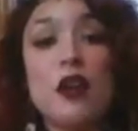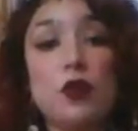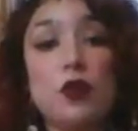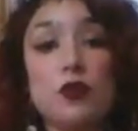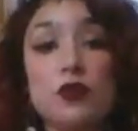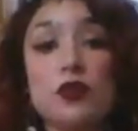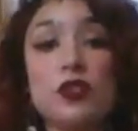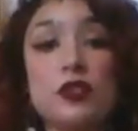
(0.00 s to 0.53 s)

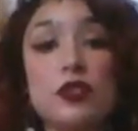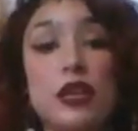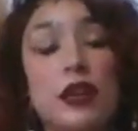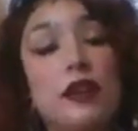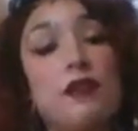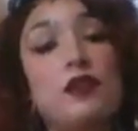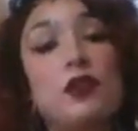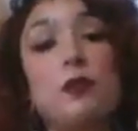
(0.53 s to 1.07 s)
those
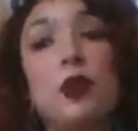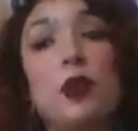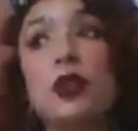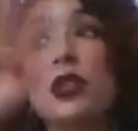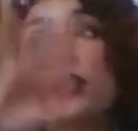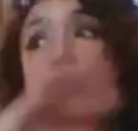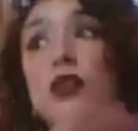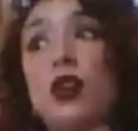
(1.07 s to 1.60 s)
that have
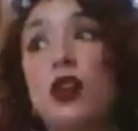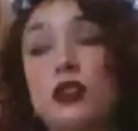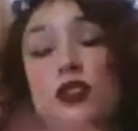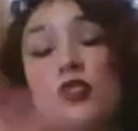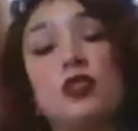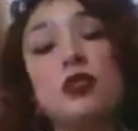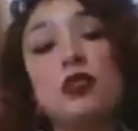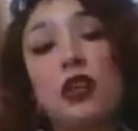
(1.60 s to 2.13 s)
departed
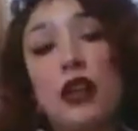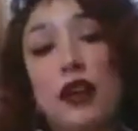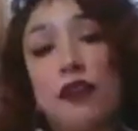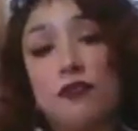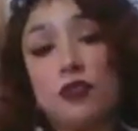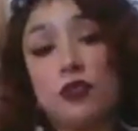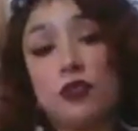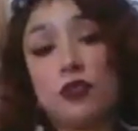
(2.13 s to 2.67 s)
onto the
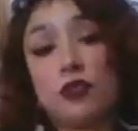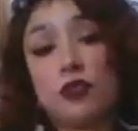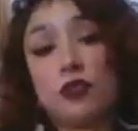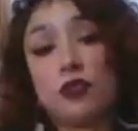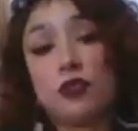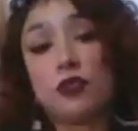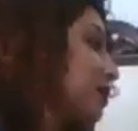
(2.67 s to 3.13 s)
afterlife.